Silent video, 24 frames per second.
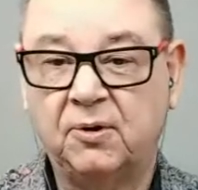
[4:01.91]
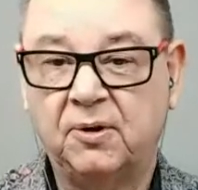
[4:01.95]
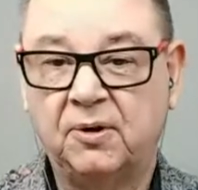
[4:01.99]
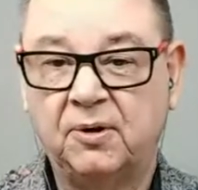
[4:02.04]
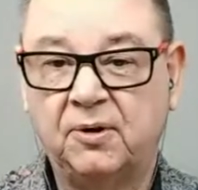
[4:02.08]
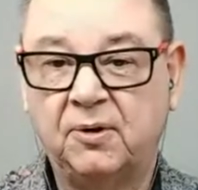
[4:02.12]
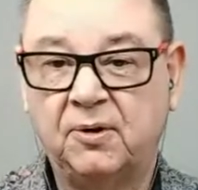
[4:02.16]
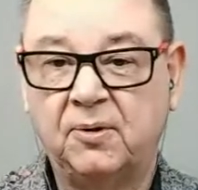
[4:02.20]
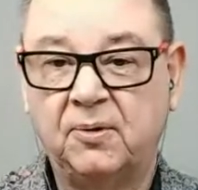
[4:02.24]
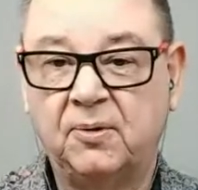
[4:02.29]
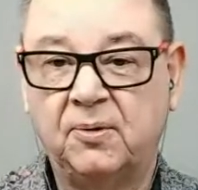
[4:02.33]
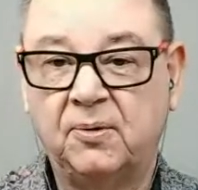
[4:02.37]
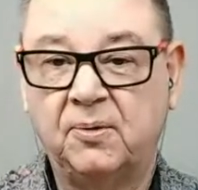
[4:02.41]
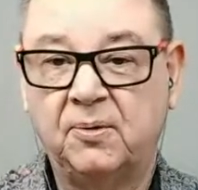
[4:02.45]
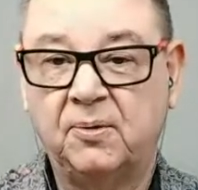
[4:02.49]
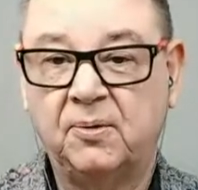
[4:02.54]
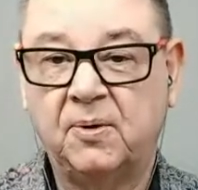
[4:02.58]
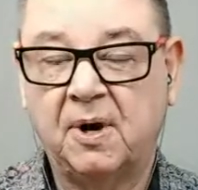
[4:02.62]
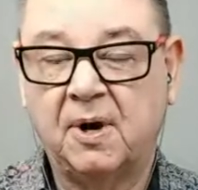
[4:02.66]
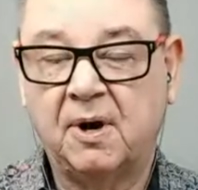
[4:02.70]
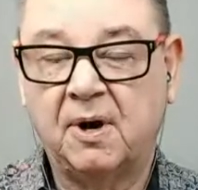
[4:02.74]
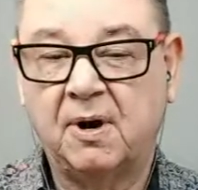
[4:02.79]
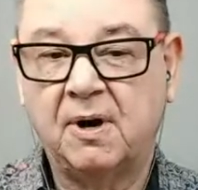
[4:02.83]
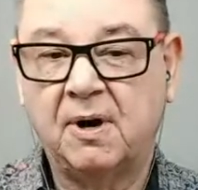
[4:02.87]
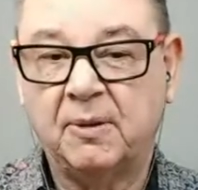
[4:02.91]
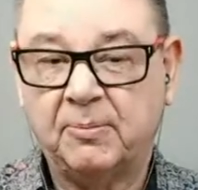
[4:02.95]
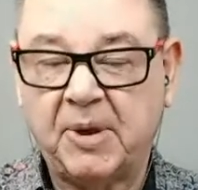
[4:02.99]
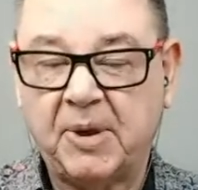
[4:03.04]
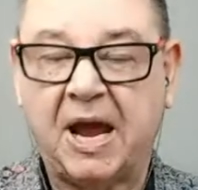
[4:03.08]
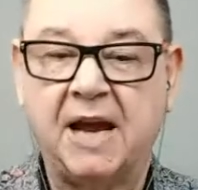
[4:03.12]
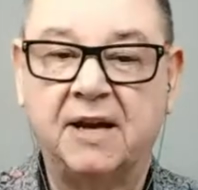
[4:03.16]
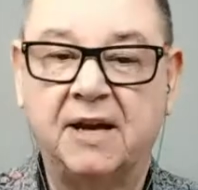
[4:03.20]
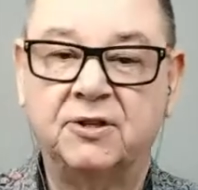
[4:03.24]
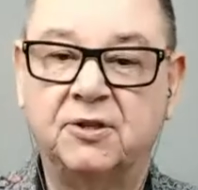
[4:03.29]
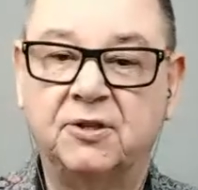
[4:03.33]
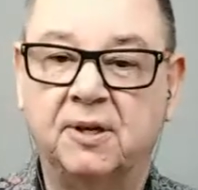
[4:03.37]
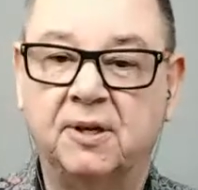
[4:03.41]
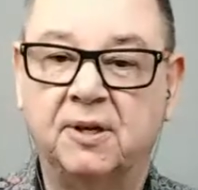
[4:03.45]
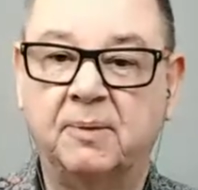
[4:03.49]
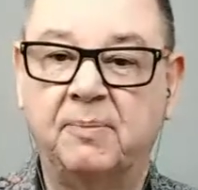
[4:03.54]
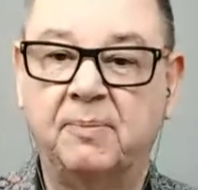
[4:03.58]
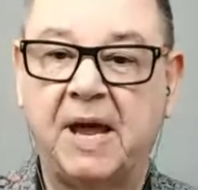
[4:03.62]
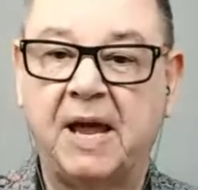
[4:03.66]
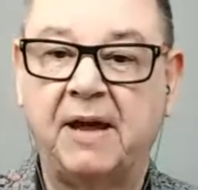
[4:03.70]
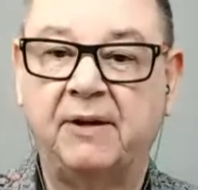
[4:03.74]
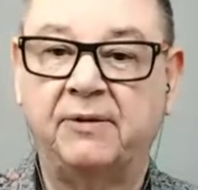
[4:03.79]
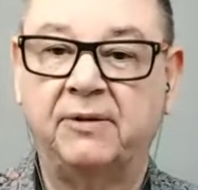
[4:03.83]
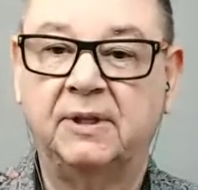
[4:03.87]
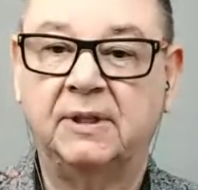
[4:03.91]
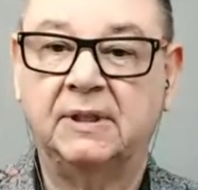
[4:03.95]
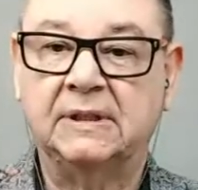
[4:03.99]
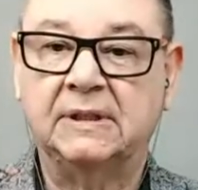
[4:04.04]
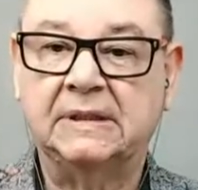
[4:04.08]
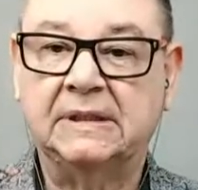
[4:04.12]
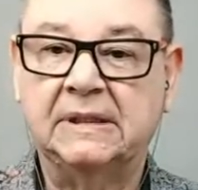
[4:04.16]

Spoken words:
You are passionate about it.